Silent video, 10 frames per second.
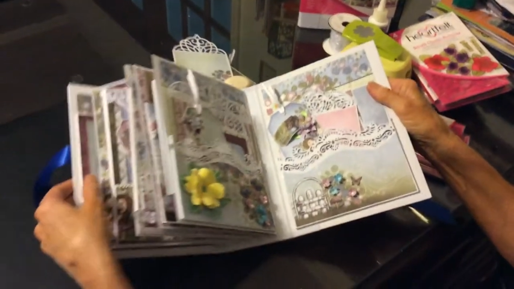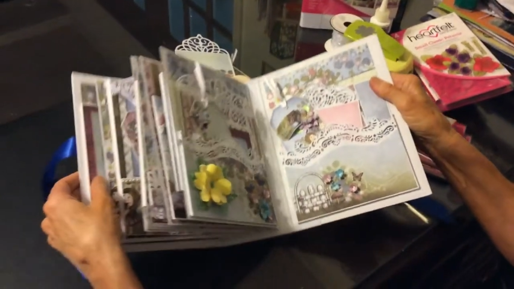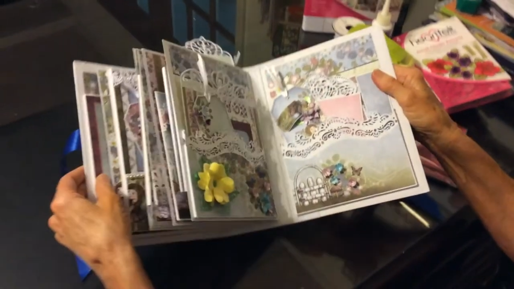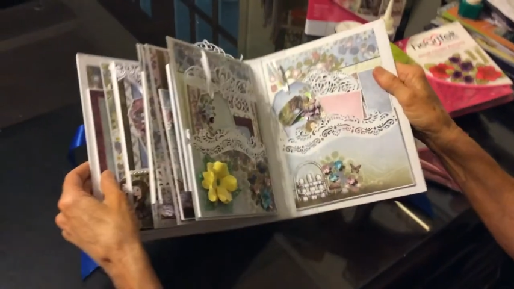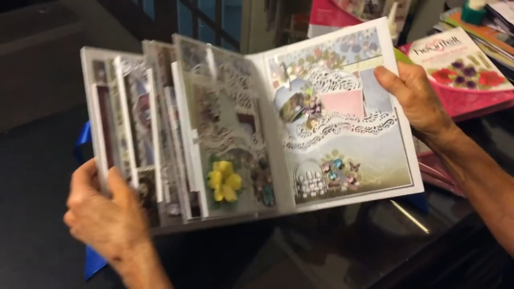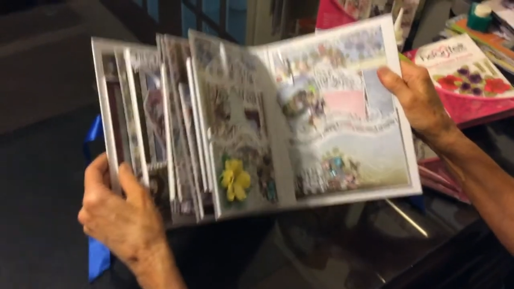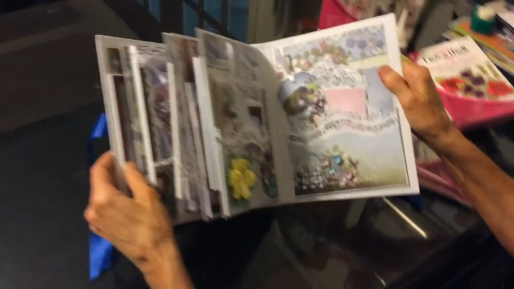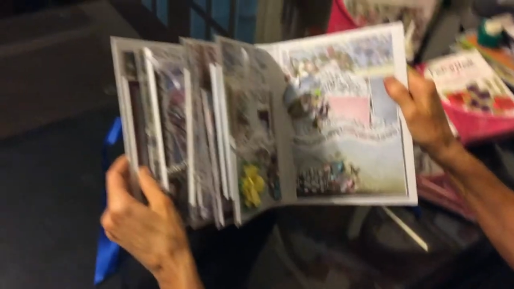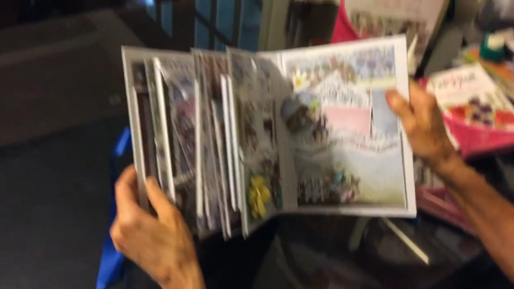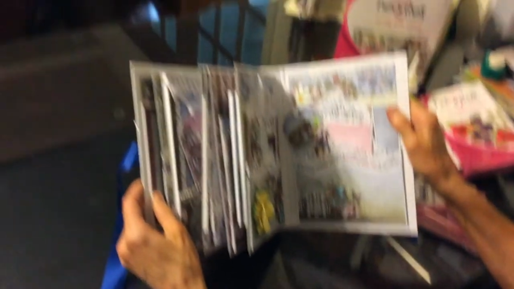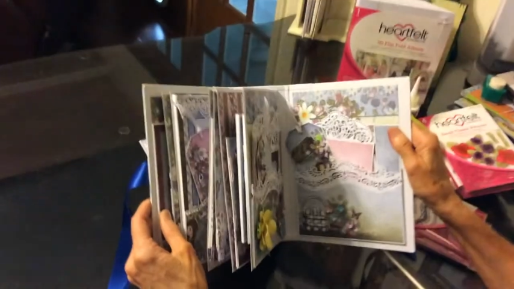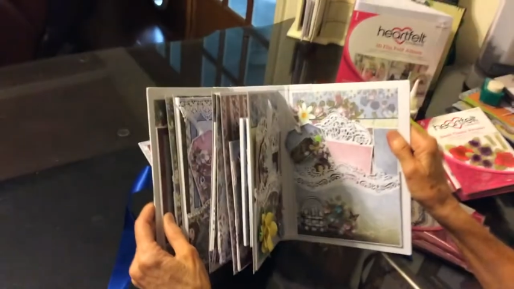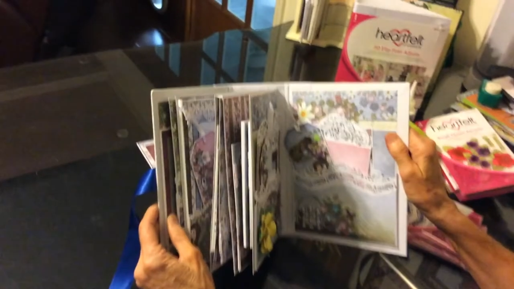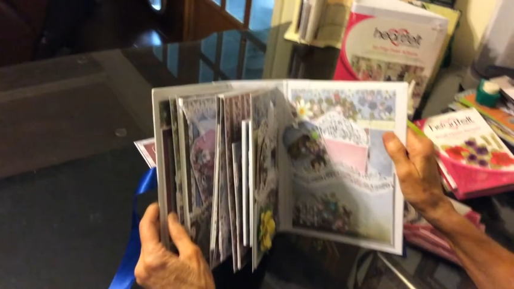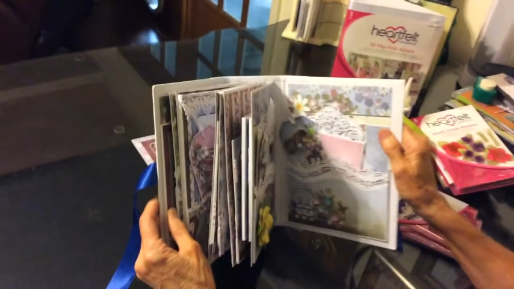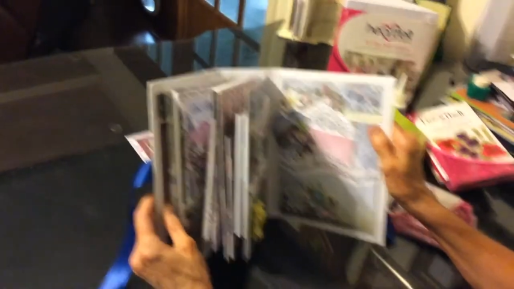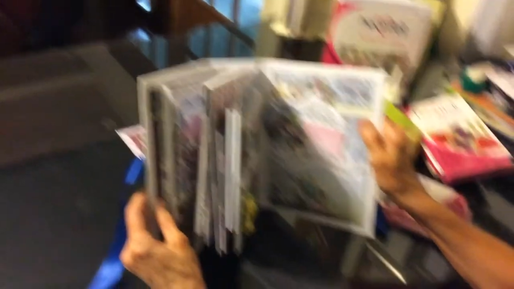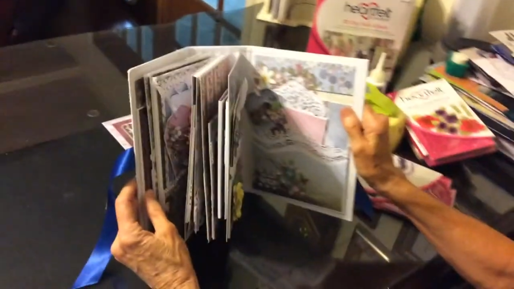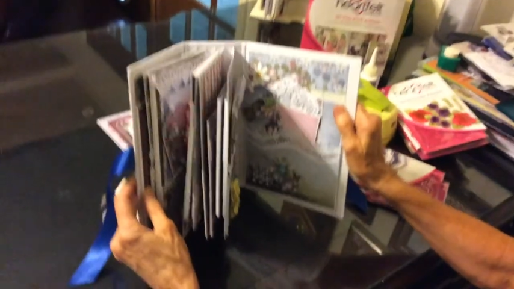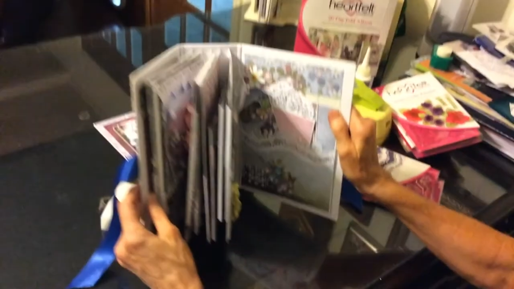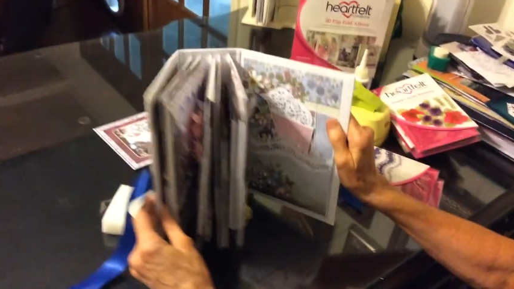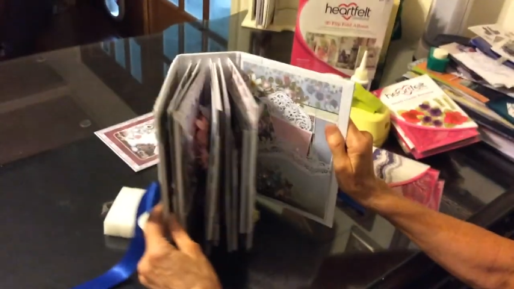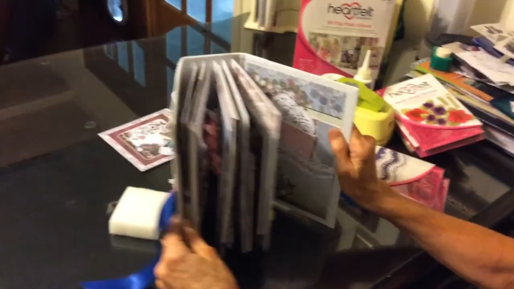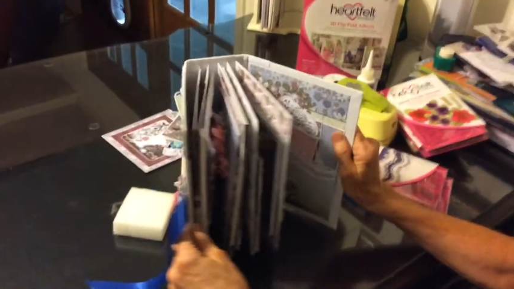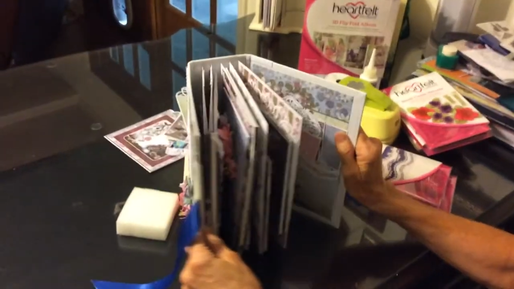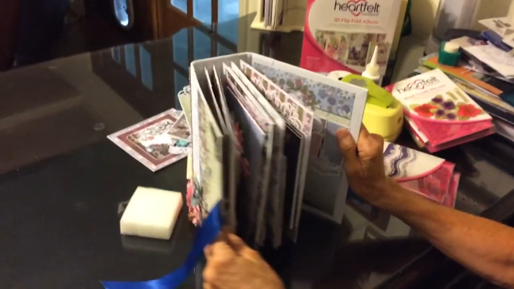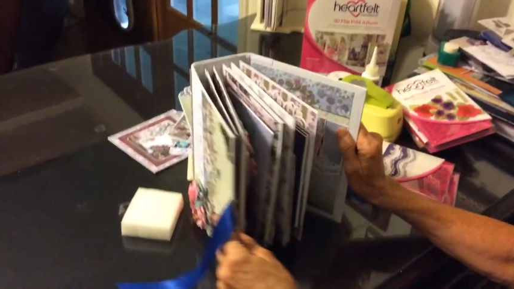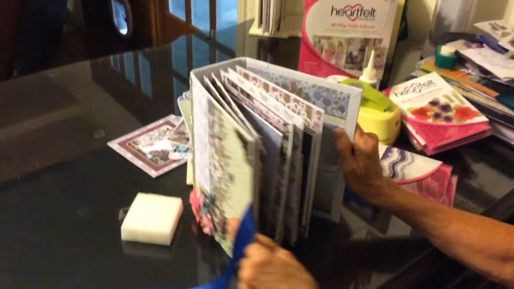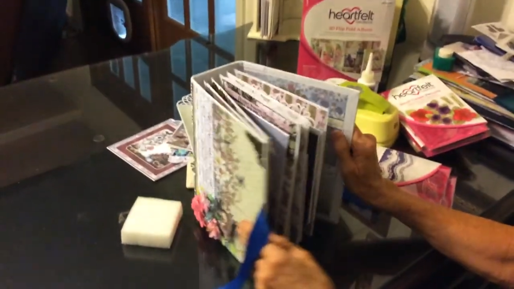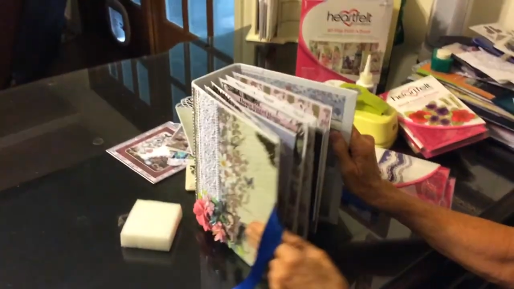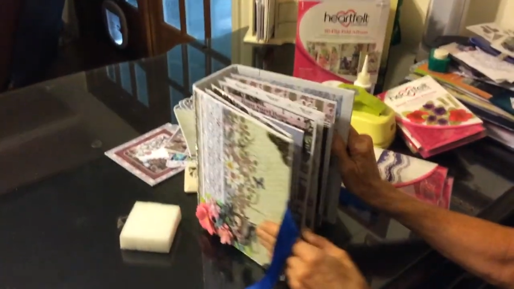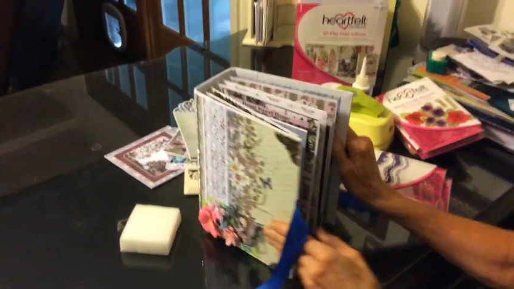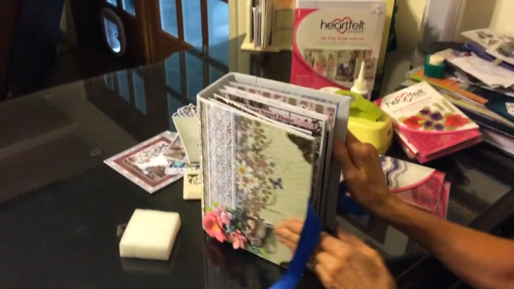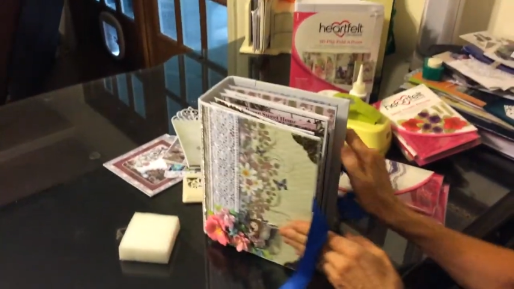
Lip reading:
No face is visible, so there are no lips to read.